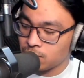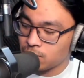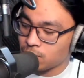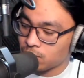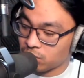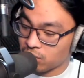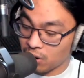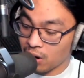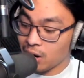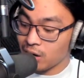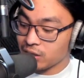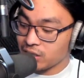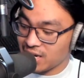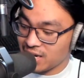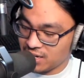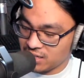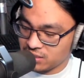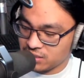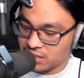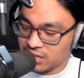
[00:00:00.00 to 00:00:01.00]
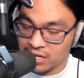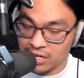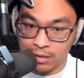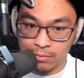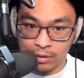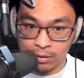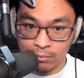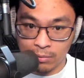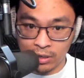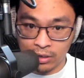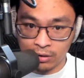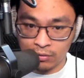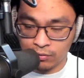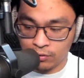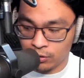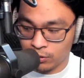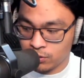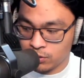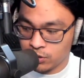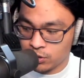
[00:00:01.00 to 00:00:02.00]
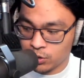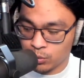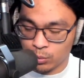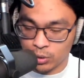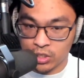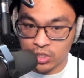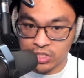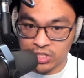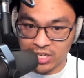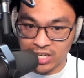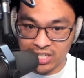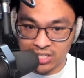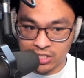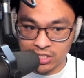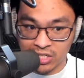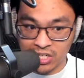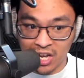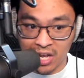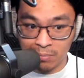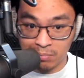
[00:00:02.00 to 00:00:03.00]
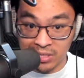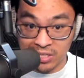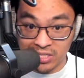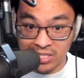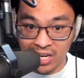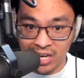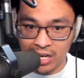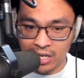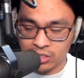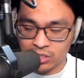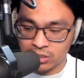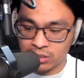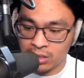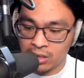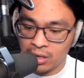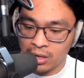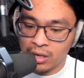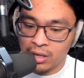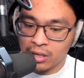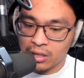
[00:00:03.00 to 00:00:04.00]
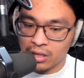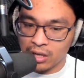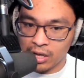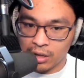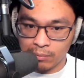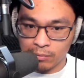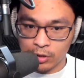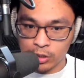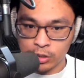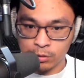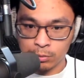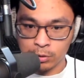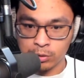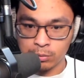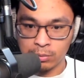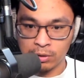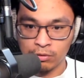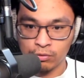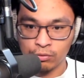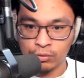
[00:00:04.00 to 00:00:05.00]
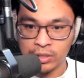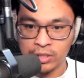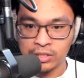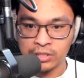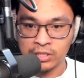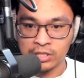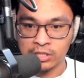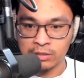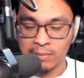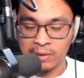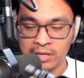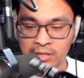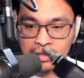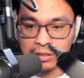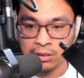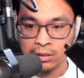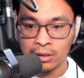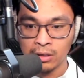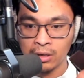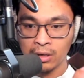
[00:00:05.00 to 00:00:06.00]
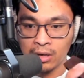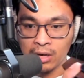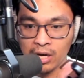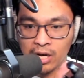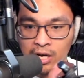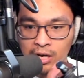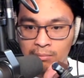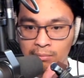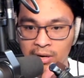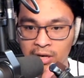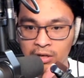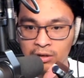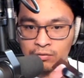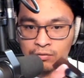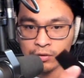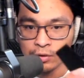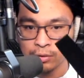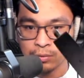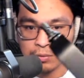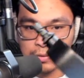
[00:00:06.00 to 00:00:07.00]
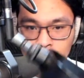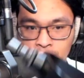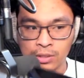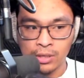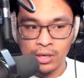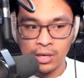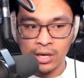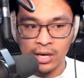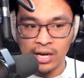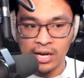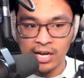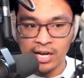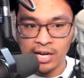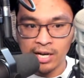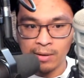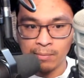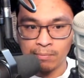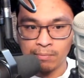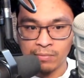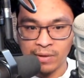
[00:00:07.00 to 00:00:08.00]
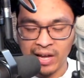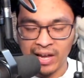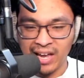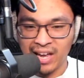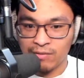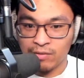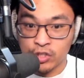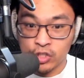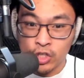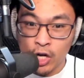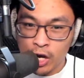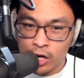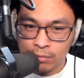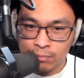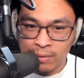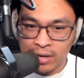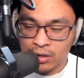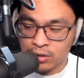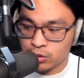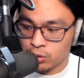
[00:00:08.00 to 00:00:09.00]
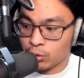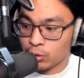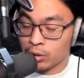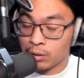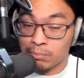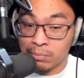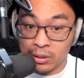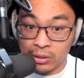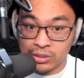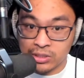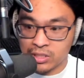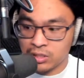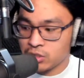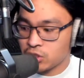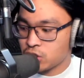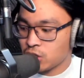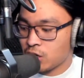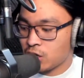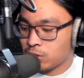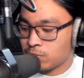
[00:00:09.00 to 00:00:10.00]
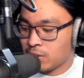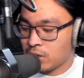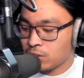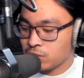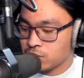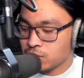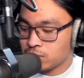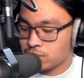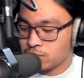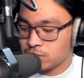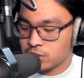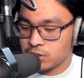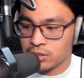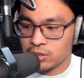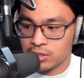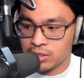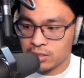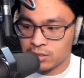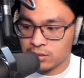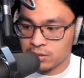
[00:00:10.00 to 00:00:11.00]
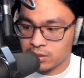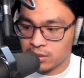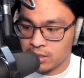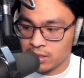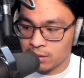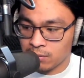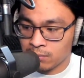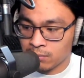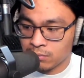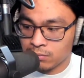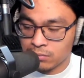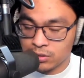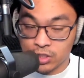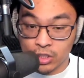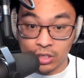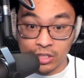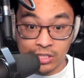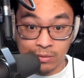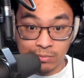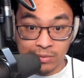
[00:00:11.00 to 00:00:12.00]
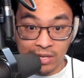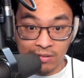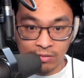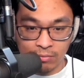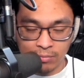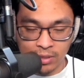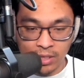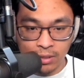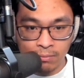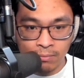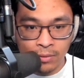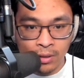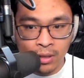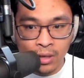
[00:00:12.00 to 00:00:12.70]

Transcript: broadcast dynamic microphones were designed to not be touched. They're supposed to be free, suspended microphones that have a shock mount or a built-in shock mount, such as the Shure SM7B.